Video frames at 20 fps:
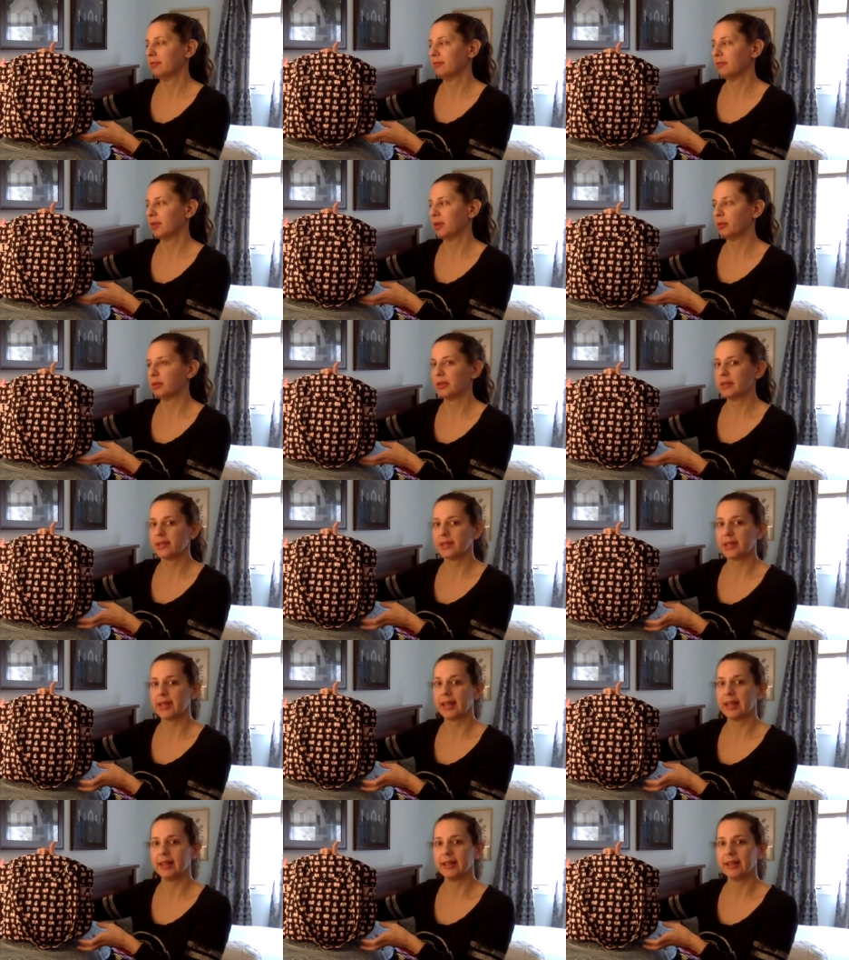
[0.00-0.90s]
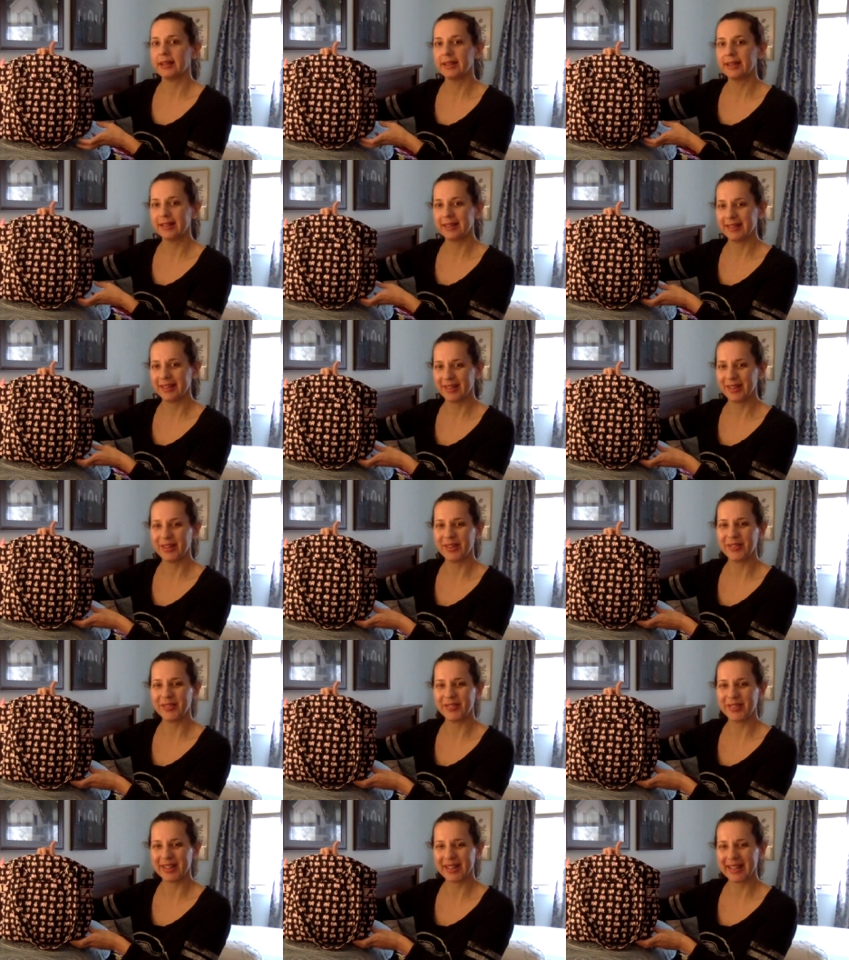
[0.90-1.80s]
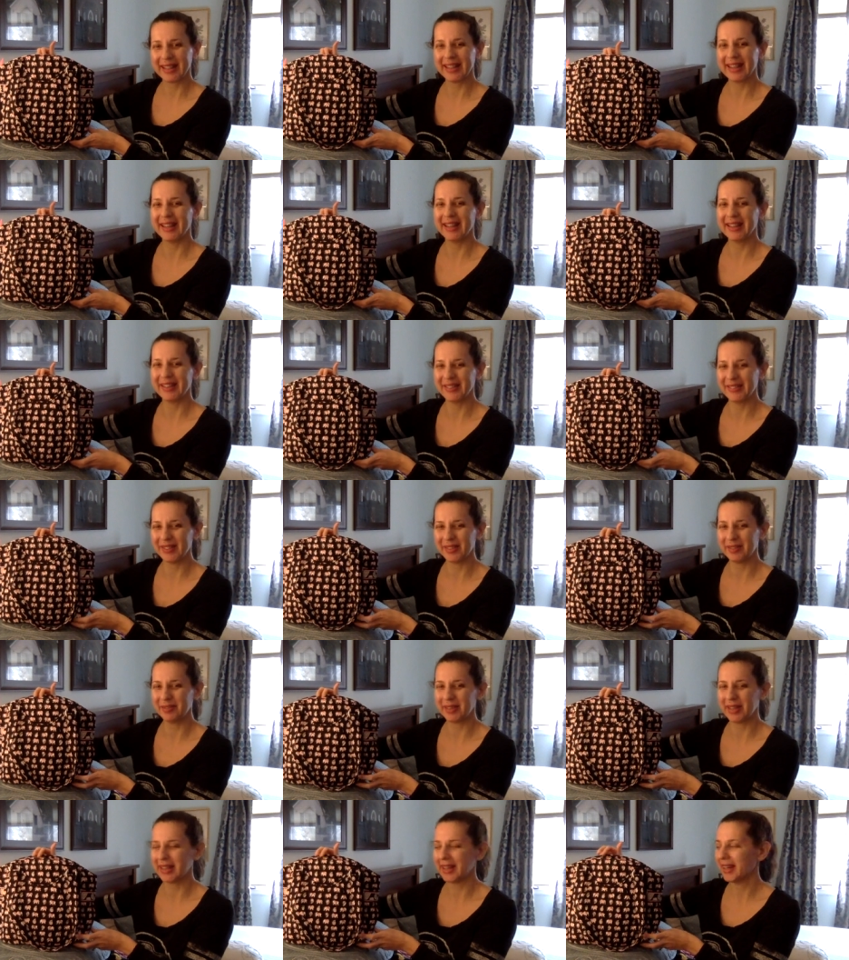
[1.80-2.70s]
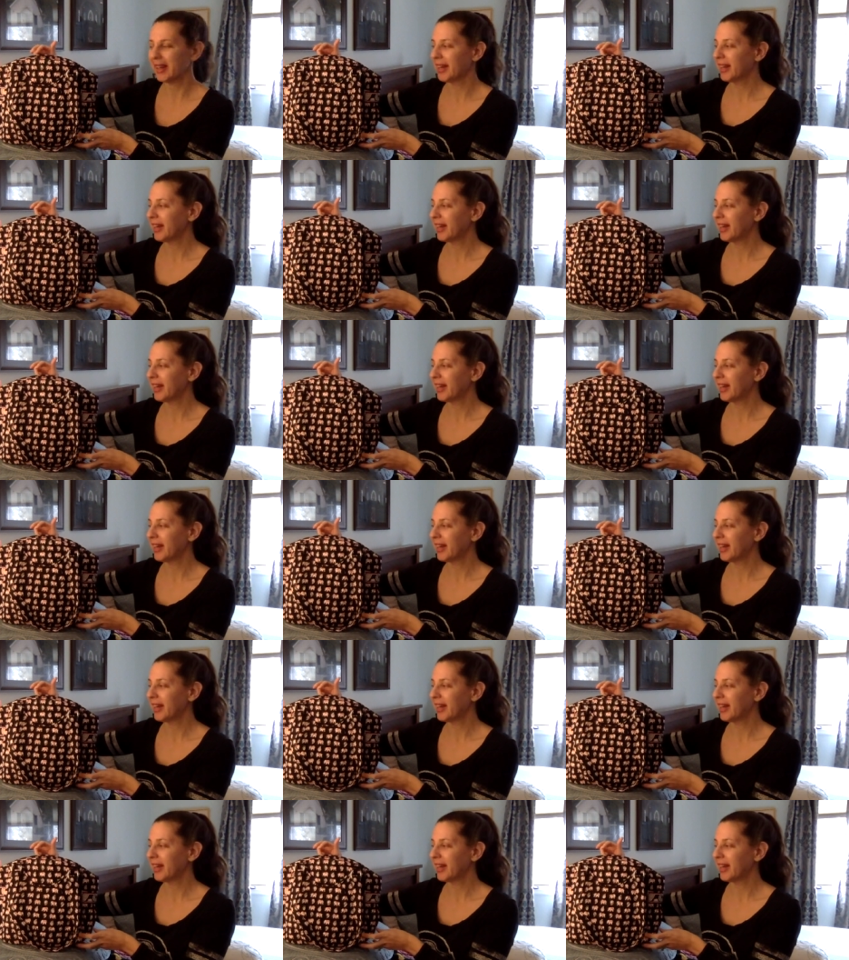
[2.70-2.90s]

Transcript: but we'll see. Hopefully it will be.